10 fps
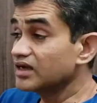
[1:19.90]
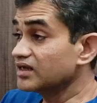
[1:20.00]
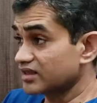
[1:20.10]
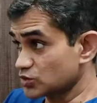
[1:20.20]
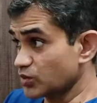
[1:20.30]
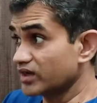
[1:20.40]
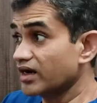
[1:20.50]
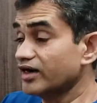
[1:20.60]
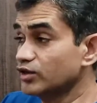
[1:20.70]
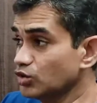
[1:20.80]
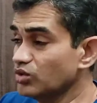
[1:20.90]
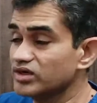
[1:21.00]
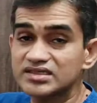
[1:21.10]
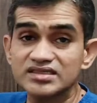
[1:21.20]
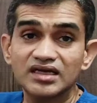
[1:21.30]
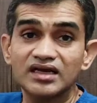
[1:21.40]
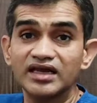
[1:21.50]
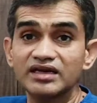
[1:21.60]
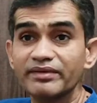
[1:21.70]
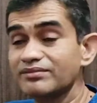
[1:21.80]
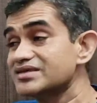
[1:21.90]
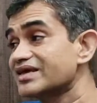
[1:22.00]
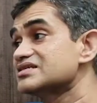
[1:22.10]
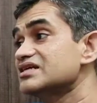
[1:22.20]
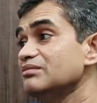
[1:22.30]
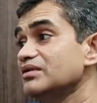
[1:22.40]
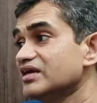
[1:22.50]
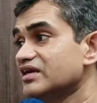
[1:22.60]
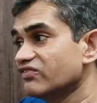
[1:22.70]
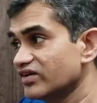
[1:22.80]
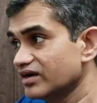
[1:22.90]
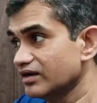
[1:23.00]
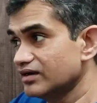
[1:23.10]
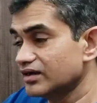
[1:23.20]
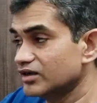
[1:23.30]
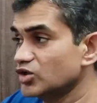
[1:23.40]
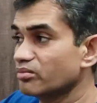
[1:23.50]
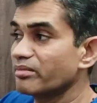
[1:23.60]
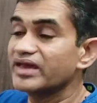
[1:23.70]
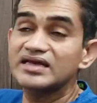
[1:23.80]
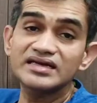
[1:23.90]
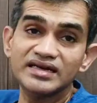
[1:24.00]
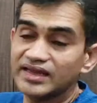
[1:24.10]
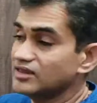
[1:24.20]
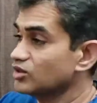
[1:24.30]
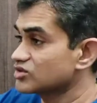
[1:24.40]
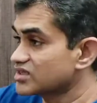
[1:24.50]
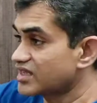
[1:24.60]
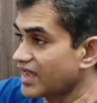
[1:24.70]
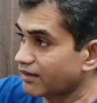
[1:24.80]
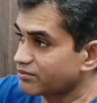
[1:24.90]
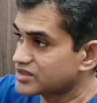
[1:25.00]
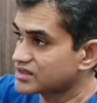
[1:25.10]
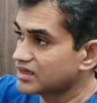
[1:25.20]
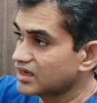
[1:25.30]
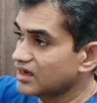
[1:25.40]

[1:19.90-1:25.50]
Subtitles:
That's what. And two is, it becomes extremely difficult to maintain those gaps.